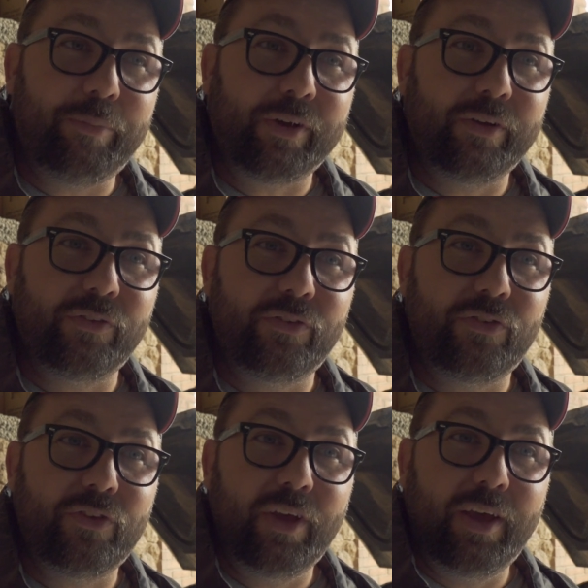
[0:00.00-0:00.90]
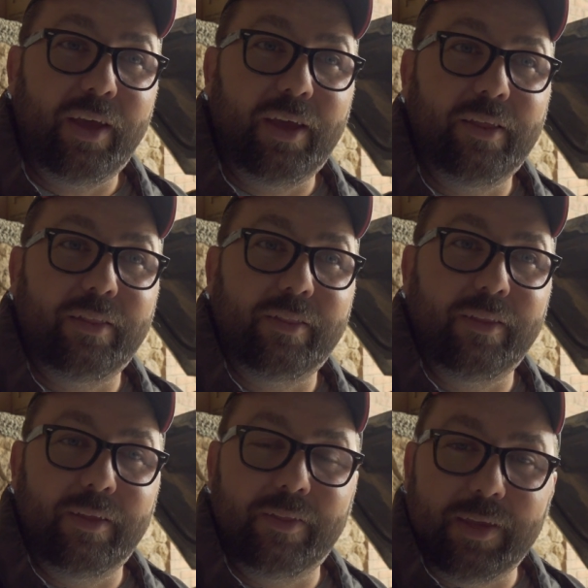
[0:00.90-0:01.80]
because
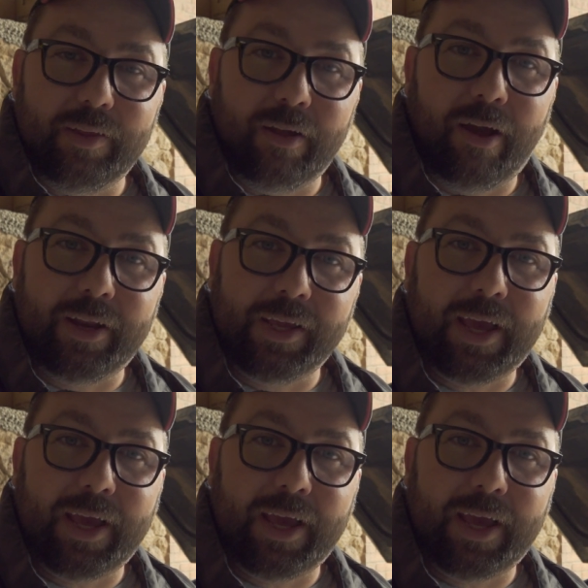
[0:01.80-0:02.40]
the lightning